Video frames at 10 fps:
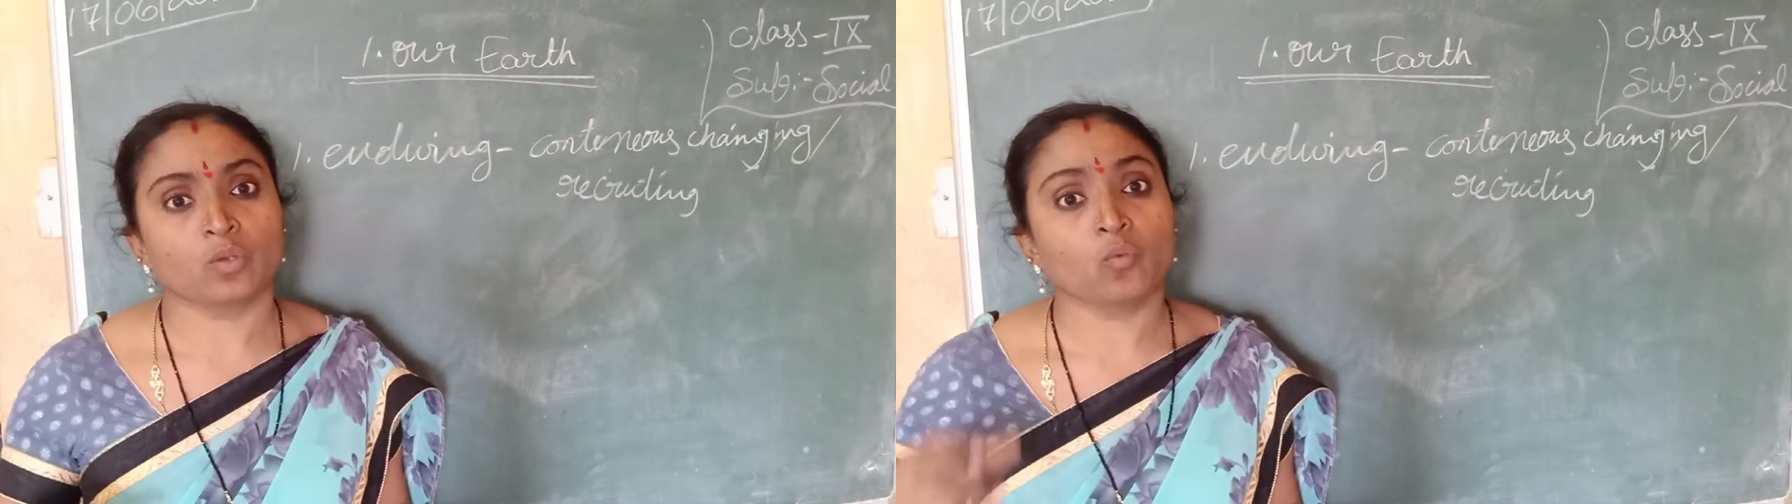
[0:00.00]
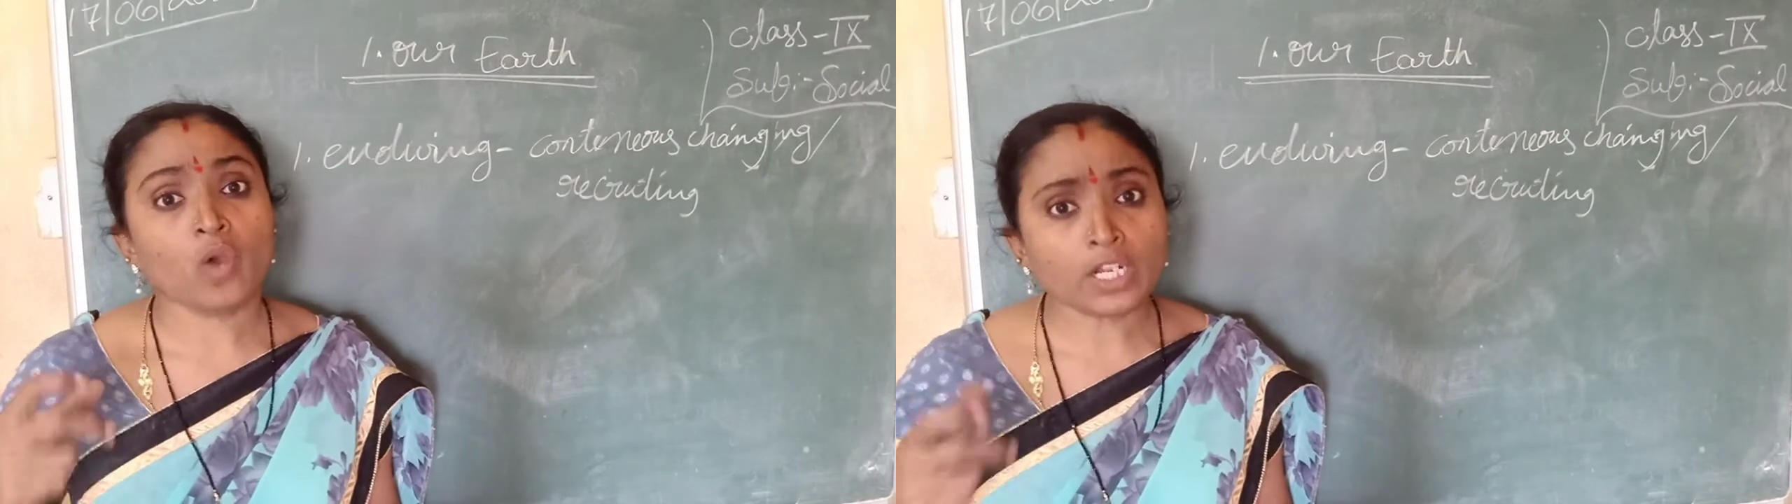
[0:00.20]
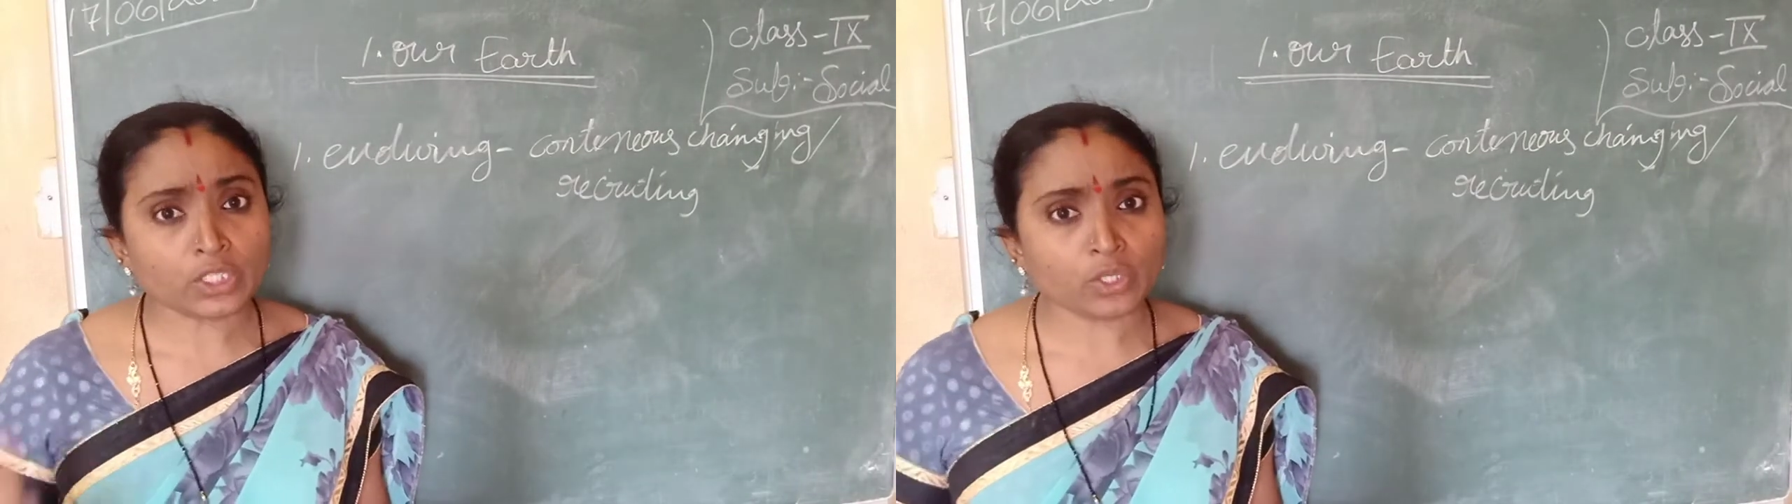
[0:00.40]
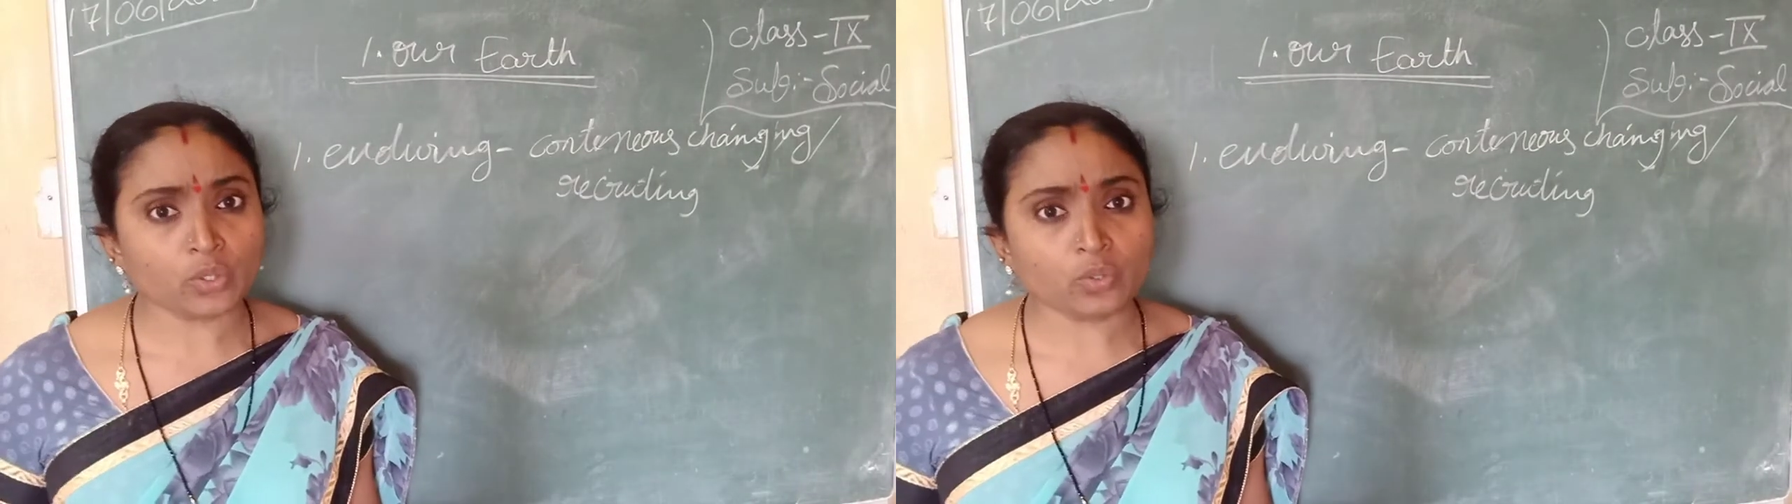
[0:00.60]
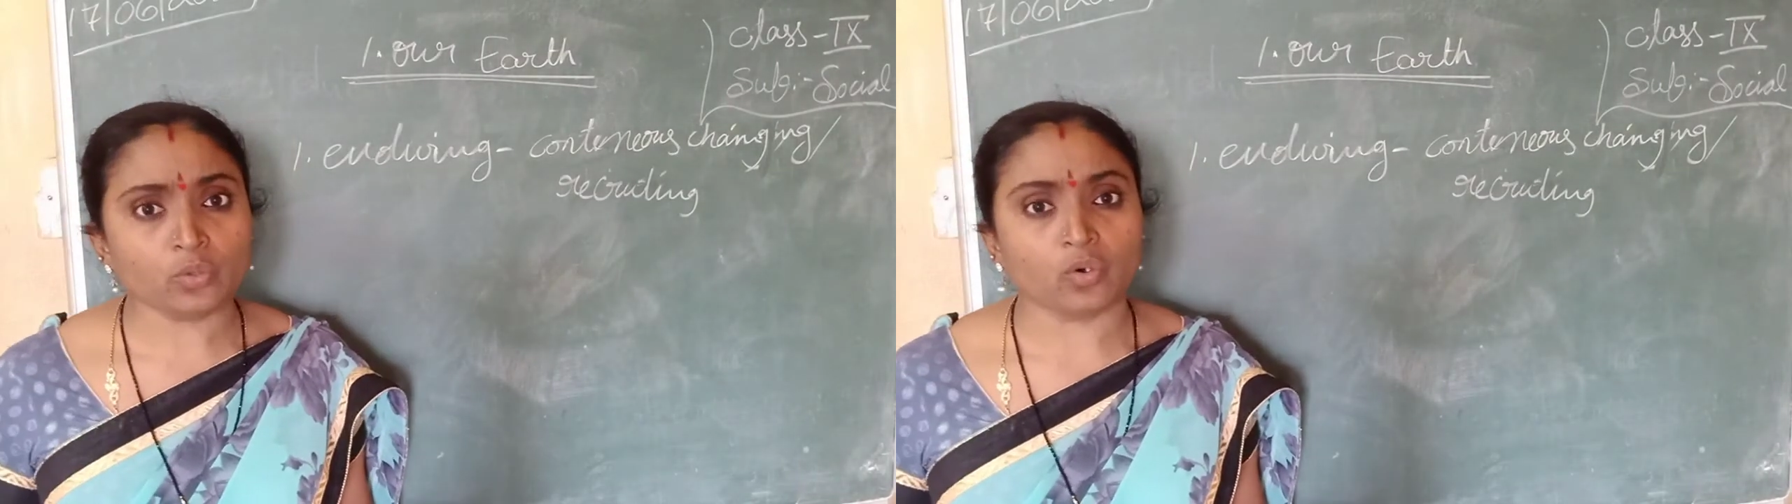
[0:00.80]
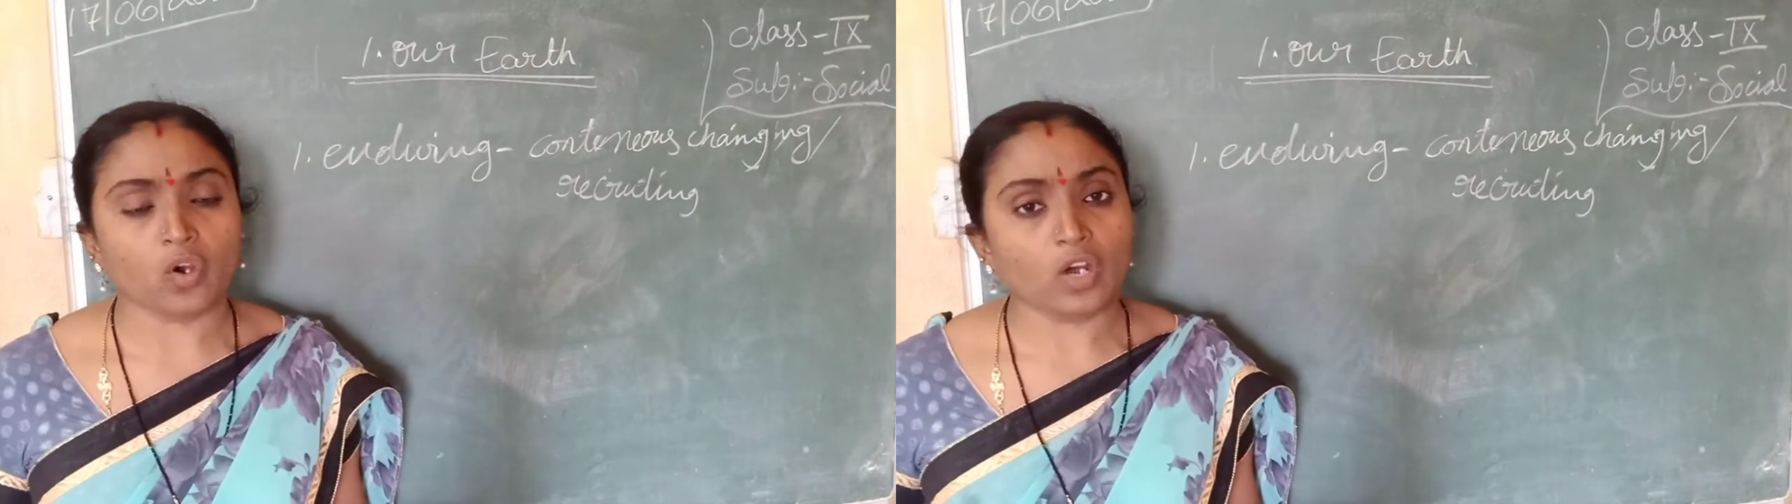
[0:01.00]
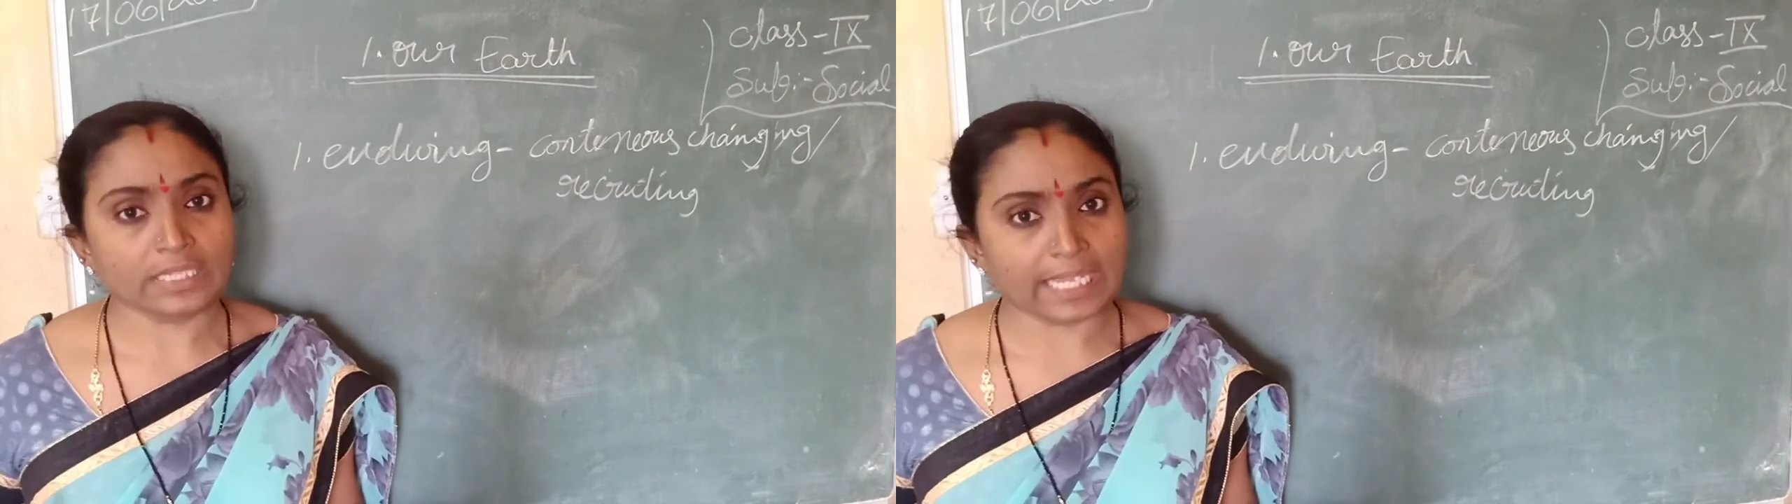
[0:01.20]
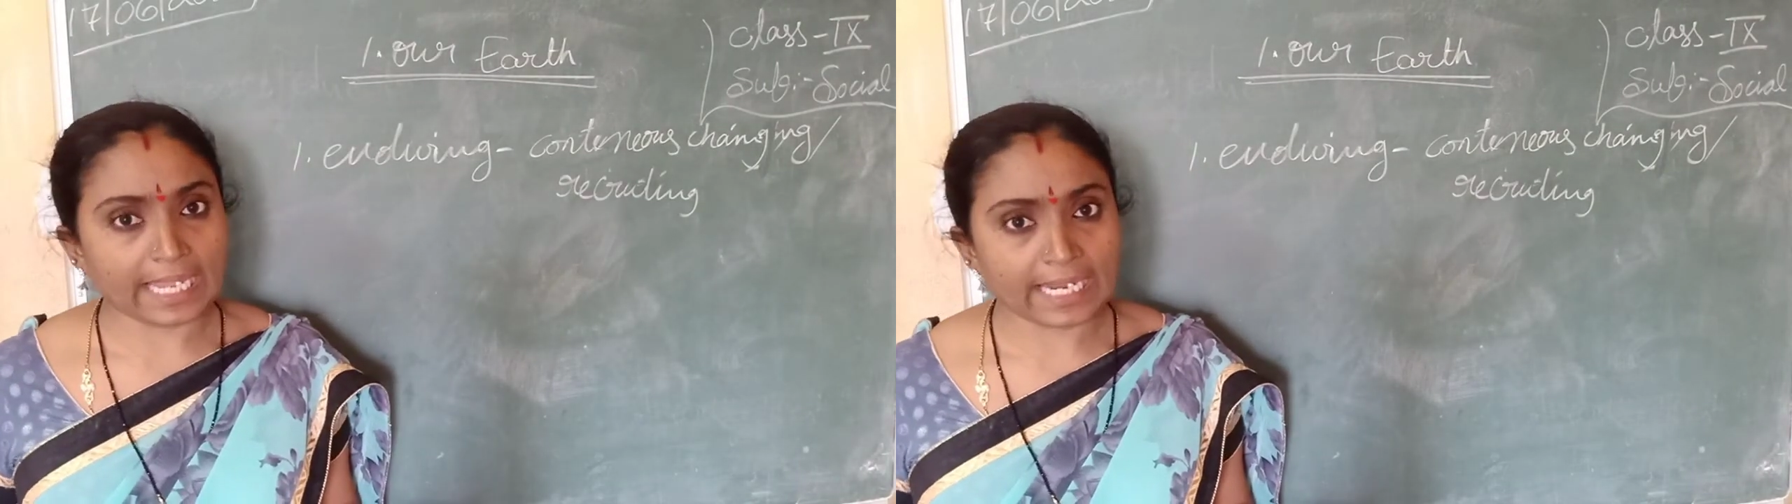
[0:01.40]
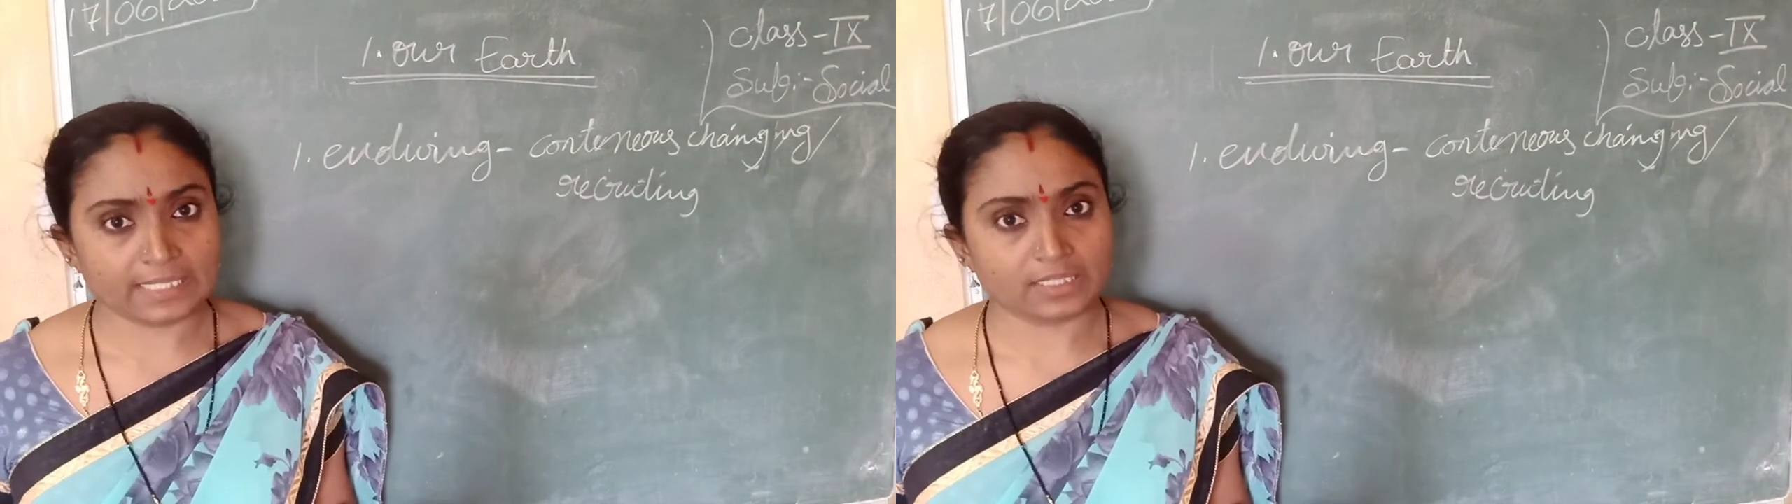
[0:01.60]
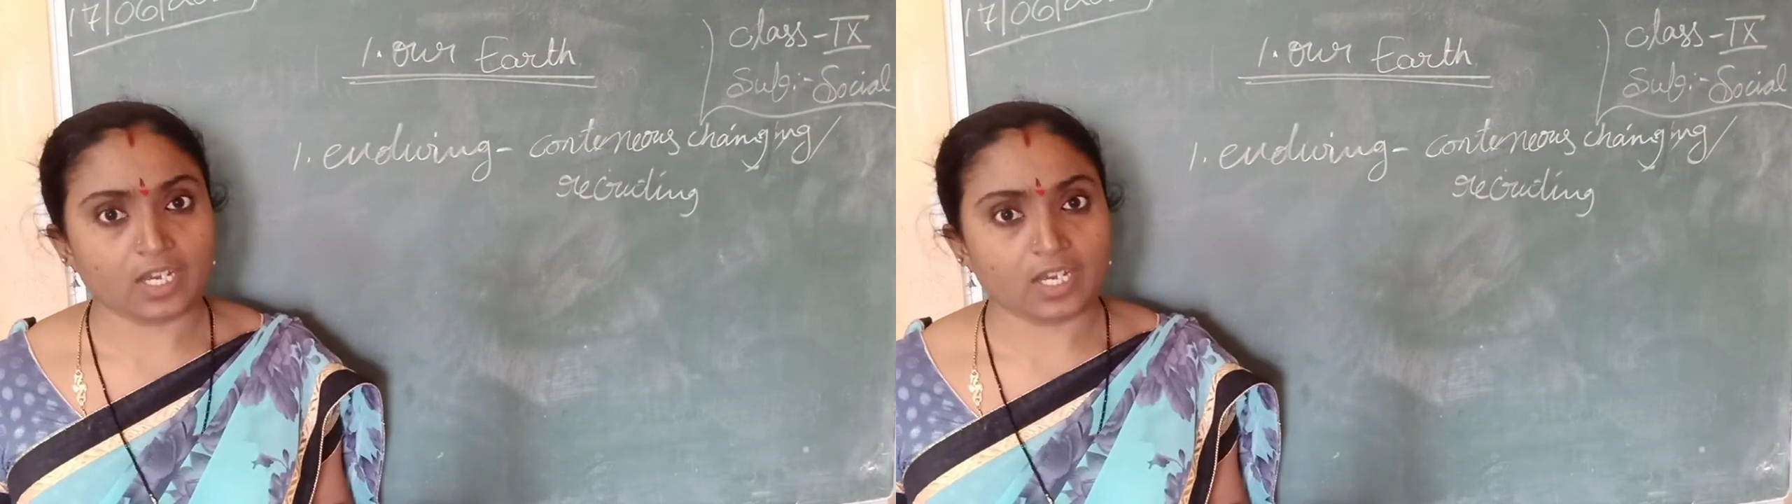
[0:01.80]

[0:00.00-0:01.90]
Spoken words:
what to do on the earth